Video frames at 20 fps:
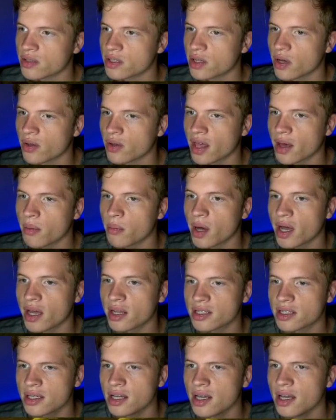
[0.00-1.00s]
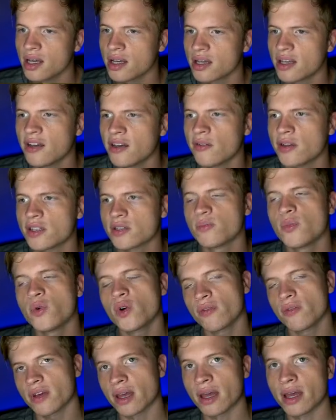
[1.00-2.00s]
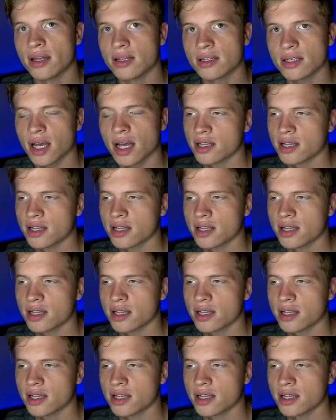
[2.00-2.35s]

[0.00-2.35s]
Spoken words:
So that might give us more of a hint